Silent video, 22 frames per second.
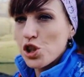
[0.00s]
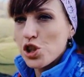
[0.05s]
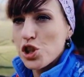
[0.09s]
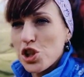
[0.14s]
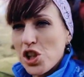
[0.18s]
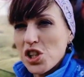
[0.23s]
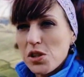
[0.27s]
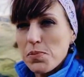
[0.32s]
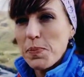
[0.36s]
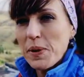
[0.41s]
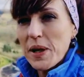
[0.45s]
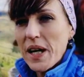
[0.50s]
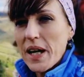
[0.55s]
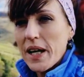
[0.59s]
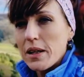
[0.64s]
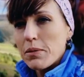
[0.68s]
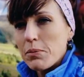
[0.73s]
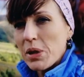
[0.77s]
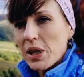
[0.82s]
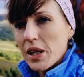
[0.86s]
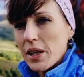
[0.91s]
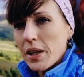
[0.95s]
just behind
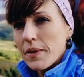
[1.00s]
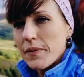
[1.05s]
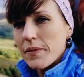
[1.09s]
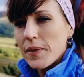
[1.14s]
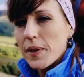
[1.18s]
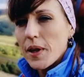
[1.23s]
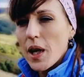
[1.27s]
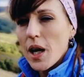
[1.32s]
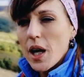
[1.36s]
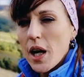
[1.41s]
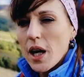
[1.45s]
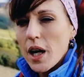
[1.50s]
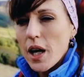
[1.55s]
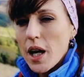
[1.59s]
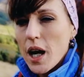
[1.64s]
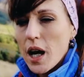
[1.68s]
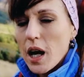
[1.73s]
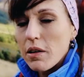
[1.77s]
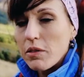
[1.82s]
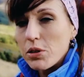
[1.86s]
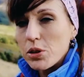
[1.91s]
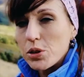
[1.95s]
me,
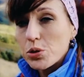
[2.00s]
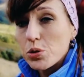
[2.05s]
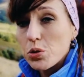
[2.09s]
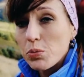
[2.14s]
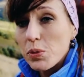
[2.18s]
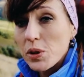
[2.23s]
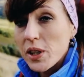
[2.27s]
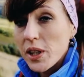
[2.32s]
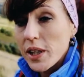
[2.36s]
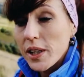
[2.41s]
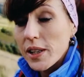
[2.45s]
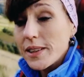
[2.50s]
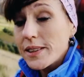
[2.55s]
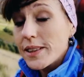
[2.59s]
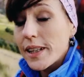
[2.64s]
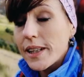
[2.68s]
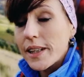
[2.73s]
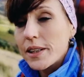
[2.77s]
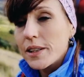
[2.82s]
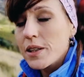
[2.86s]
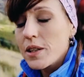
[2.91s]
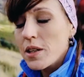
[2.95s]
I will zoom it in a
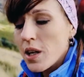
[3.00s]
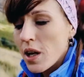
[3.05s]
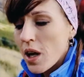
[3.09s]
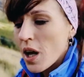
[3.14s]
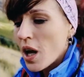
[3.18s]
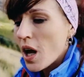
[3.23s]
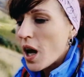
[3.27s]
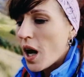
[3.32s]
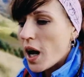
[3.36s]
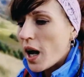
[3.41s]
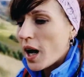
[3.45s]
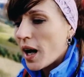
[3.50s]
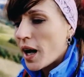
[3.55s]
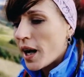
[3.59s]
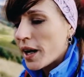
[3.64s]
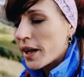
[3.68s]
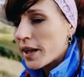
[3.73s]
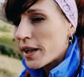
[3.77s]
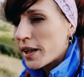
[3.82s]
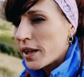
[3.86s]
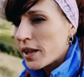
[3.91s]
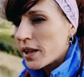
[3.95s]
second.
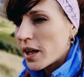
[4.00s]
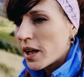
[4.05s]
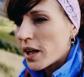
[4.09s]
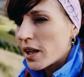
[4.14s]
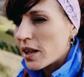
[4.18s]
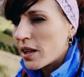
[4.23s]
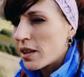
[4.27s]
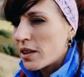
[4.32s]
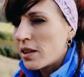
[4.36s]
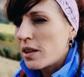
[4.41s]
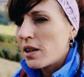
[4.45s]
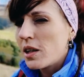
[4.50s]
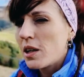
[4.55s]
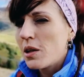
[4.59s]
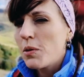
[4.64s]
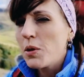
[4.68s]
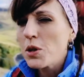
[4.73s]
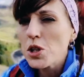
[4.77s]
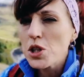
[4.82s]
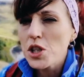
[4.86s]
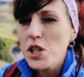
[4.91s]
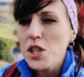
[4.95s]
I uh,
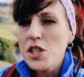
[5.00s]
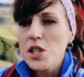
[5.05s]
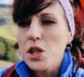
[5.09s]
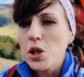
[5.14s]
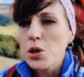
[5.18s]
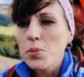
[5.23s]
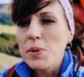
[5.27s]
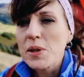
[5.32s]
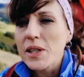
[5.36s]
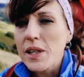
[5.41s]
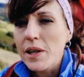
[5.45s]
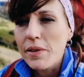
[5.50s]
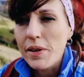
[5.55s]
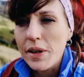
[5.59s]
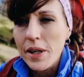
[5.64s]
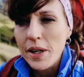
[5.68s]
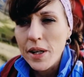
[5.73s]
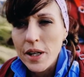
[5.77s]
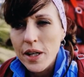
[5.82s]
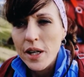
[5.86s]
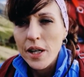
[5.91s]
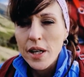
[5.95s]
watched this documentary
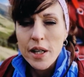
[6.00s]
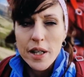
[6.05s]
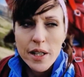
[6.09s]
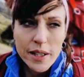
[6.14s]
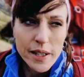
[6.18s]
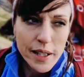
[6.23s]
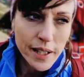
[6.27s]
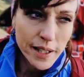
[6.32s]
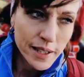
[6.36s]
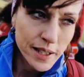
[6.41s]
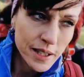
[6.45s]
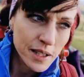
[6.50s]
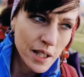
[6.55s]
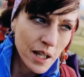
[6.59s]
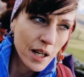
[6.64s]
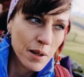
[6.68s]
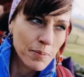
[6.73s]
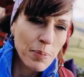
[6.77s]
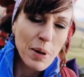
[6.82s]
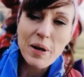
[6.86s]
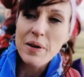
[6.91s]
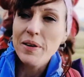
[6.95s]
that
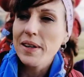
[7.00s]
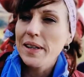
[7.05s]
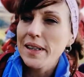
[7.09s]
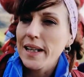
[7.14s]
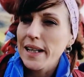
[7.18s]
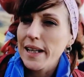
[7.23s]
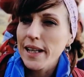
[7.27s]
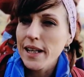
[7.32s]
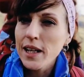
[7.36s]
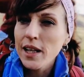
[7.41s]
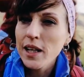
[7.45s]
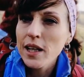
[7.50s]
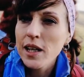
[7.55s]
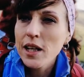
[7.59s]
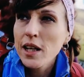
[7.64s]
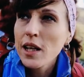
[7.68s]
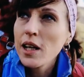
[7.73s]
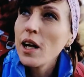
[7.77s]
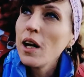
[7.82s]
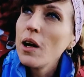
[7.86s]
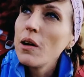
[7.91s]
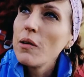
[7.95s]
apparently
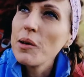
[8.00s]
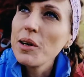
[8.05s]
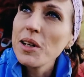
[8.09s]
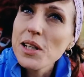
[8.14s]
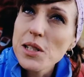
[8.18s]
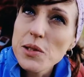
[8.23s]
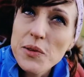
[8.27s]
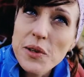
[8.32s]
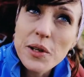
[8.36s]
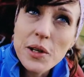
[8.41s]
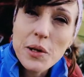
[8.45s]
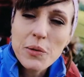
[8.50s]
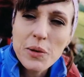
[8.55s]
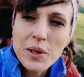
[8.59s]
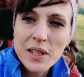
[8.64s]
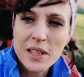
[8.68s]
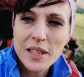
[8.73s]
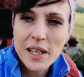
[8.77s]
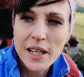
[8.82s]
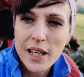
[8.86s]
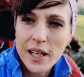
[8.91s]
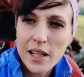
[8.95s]
when it's very
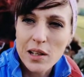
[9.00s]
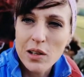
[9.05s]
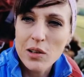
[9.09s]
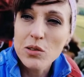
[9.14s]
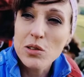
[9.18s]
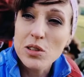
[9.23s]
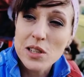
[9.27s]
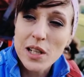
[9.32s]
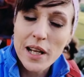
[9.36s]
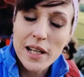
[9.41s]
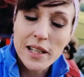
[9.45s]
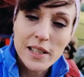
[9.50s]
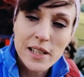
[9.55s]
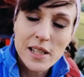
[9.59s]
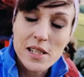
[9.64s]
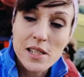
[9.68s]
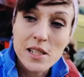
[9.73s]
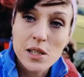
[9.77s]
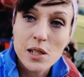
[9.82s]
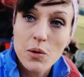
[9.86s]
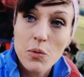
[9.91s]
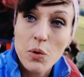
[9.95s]
windy it looks like
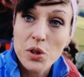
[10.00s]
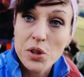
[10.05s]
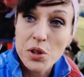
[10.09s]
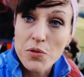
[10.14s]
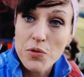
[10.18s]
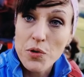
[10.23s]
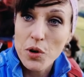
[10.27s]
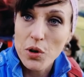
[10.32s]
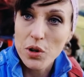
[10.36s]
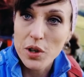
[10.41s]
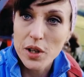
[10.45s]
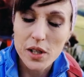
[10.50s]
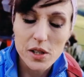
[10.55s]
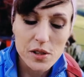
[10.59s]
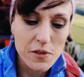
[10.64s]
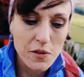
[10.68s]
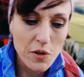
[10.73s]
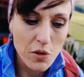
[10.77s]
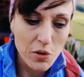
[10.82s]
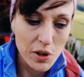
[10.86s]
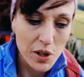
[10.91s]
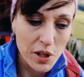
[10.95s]
this waterfall is
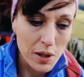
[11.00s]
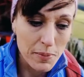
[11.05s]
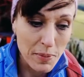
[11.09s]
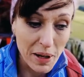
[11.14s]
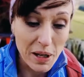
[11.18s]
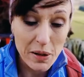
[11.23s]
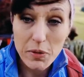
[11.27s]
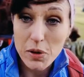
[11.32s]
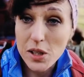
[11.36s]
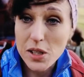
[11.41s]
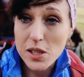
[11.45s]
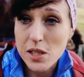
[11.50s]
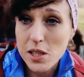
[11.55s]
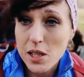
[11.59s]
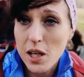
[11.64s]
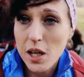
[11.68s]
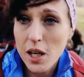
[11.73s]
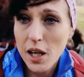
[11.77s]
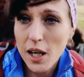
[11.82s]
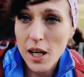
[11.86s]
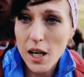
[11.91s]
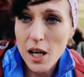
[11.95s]
falling backwards
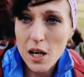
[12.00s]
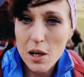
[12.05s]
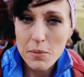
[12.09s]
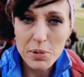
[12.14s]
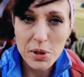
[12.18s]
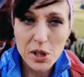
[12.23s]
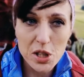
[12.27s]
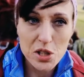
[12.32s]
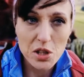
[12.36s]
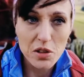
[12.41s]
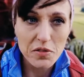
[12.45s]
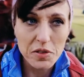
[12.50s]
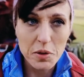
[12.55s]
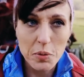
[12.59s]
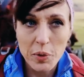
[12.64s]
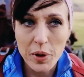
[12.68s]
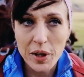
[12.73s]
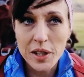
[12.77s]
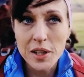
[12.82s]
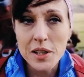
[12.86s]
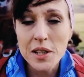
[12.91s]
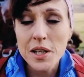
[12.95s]
because of the
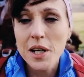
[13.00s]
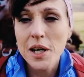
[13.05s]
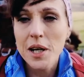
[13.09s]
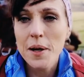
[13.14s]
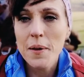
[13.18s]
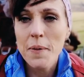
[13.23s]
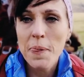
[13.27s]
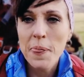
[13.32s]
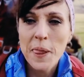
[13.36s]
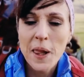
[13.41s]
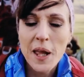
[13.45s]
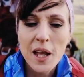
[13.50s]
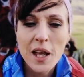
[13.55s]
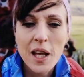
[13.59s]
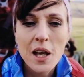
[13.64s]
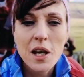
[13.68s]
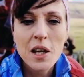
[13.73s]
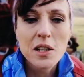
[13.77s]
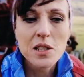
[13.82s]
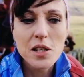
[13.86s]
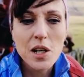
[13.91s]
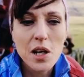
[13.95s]
wind
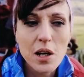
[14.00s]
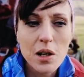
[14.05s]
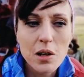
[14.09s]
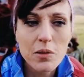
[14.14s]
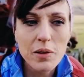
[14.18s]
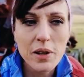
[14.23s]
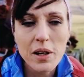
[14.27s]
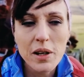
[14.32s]
so when I